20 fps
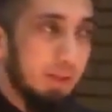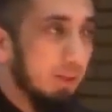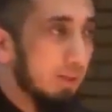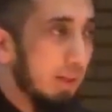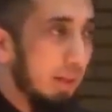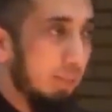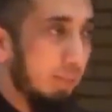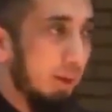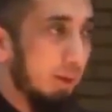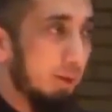It
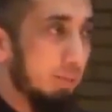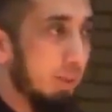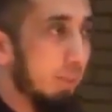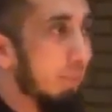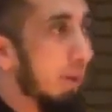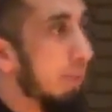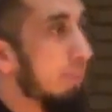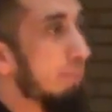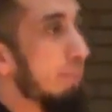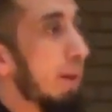does not bother me.
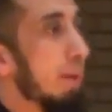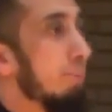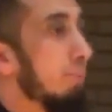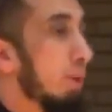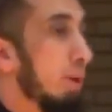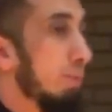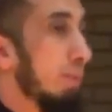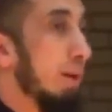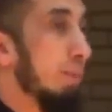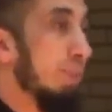My, my,
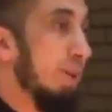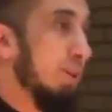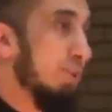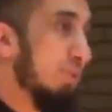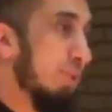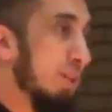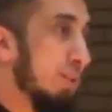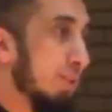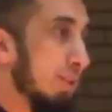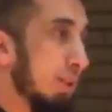one of my
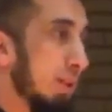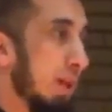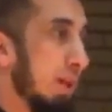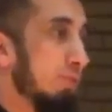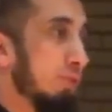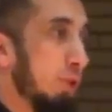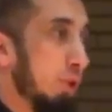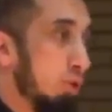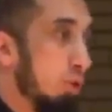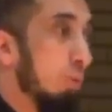best friends in
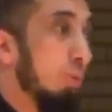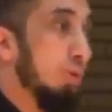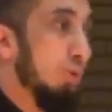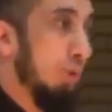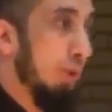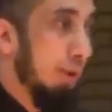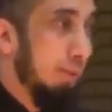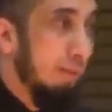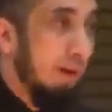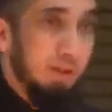life, Sheikh Omar
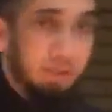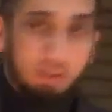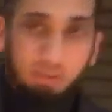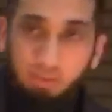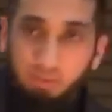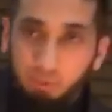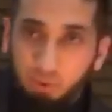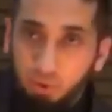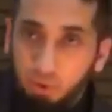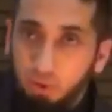Suleiman,
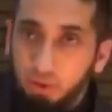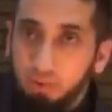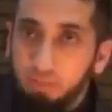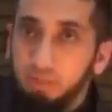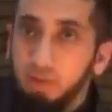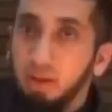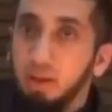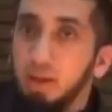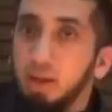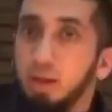some of you know
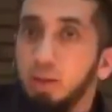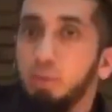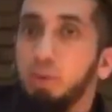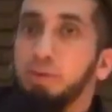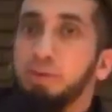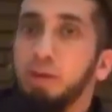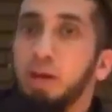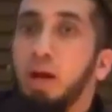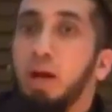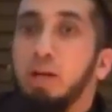him,
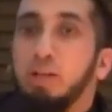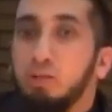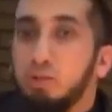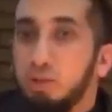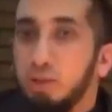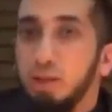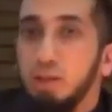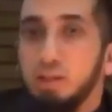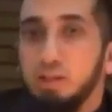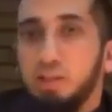went to Hajj.
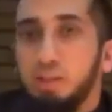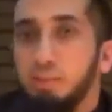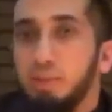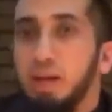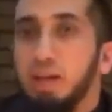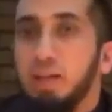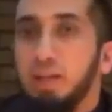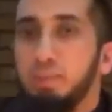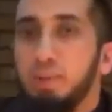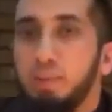Some
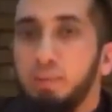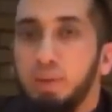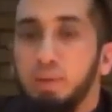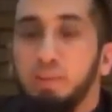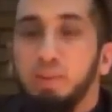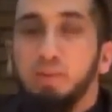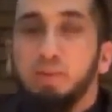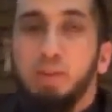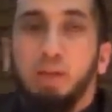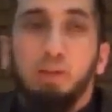guy came up
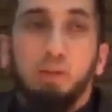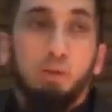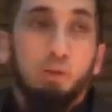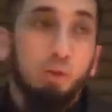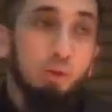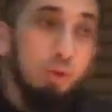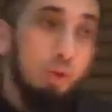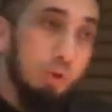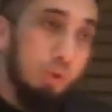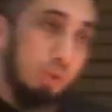to him and said, you
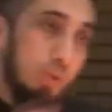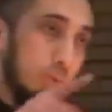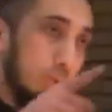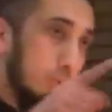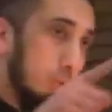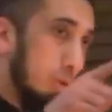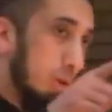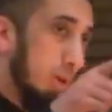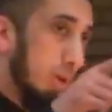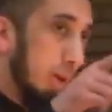know, you
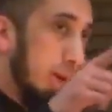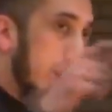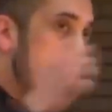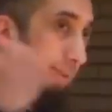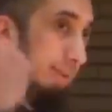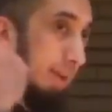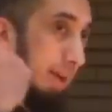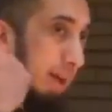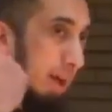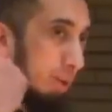
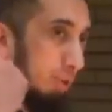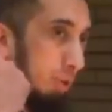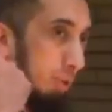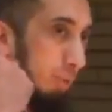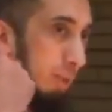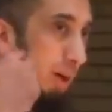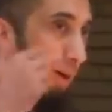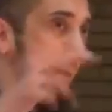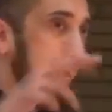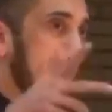and that guy
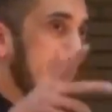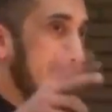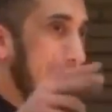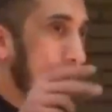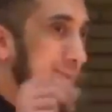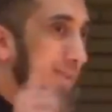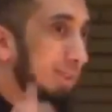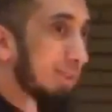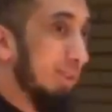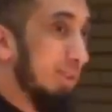Nouman,
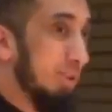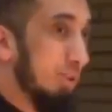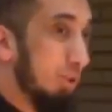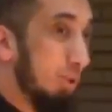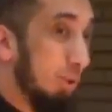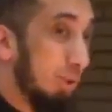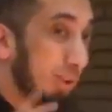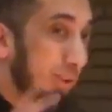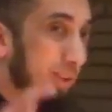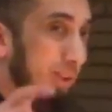they are the,
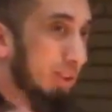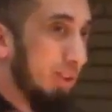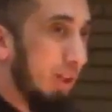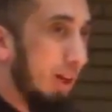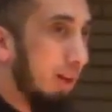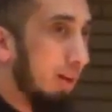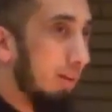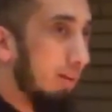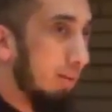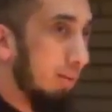you're the
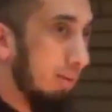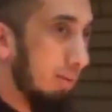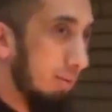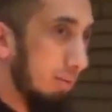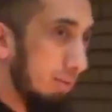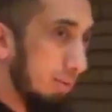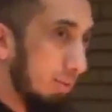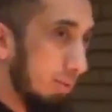Dajjal.